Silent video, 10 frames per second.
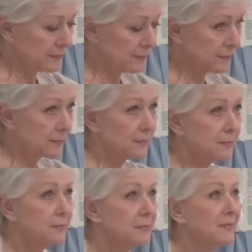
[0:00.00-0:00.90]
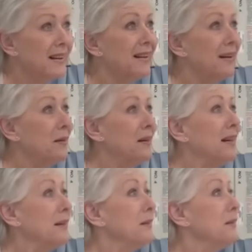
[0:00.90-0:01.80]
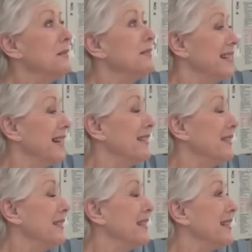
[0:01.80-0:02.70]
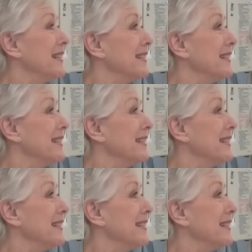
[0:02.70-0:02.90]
still is used in every patient. My